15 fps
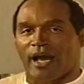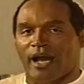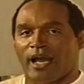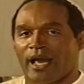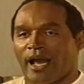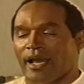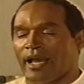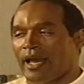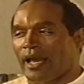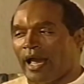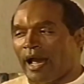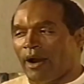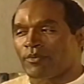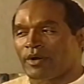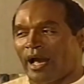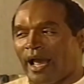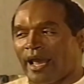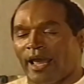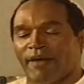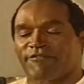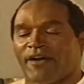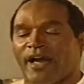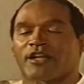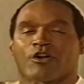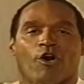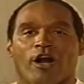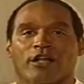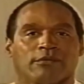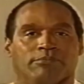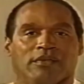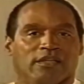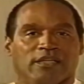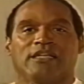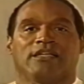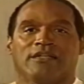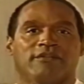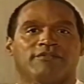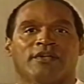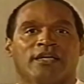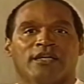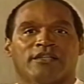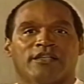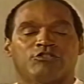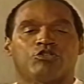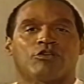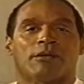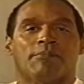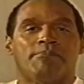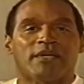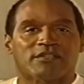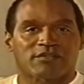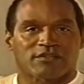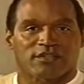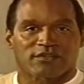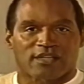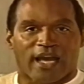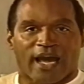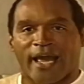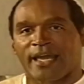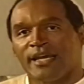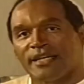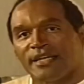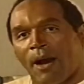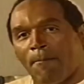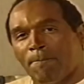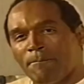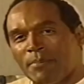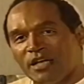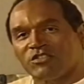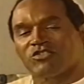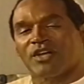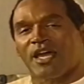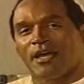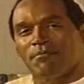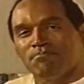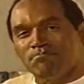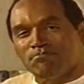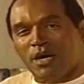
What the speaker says: I find it hard to believe that you can miss this guy. Now, months and